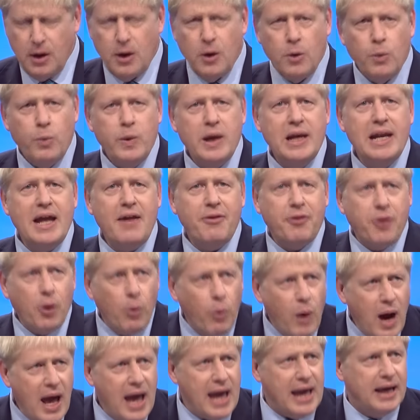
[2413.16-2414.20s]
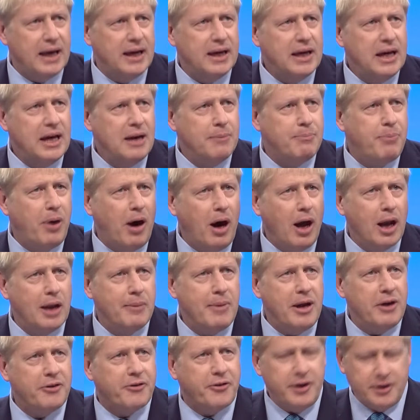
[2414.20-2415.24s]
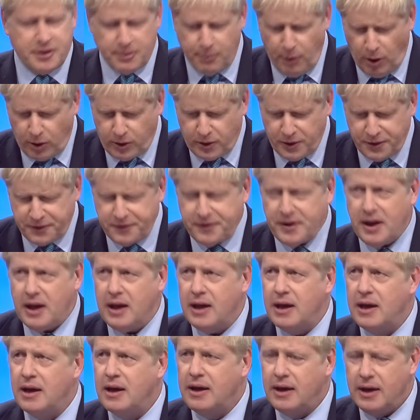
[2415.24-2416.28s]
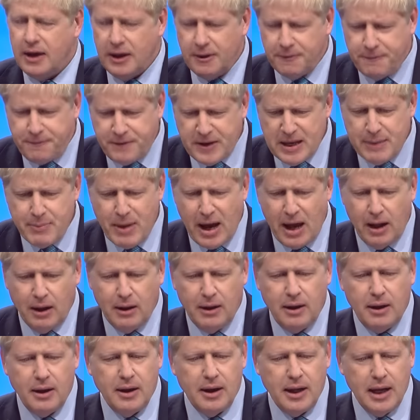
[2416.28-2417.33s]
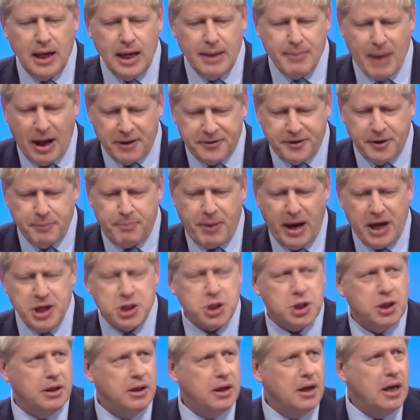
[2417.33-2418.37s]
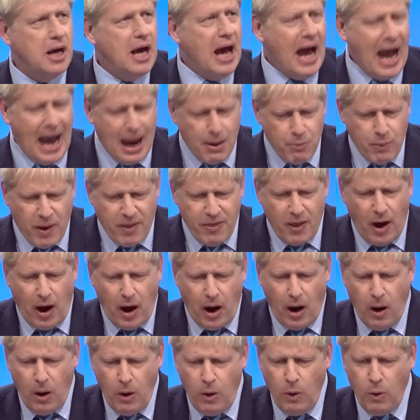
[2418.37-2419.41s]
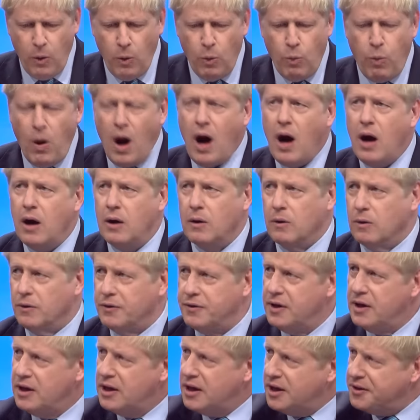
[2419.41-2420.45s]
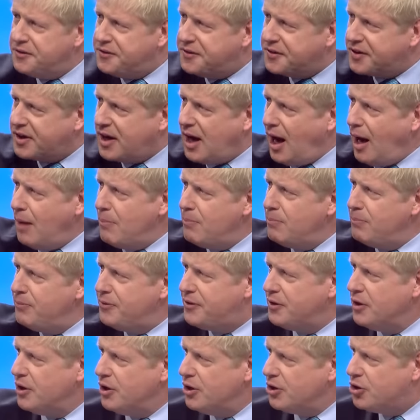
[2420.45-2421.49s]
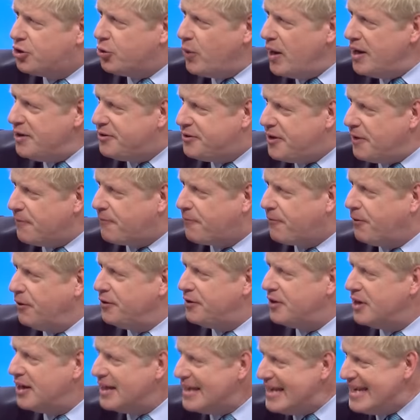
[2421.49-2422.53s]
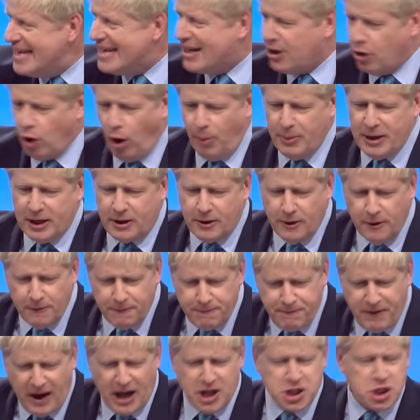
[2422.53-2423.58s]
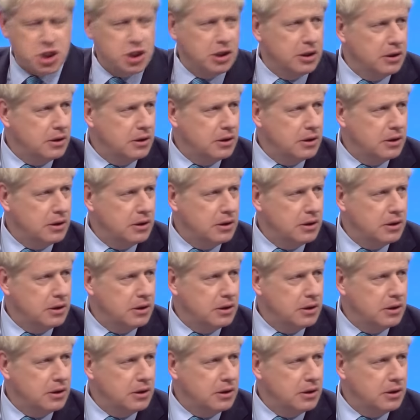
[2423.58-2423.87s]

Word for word: We led the way in parliamentary democracy, in female emancipation. And when the whole world had succumbed to a different economic fashion,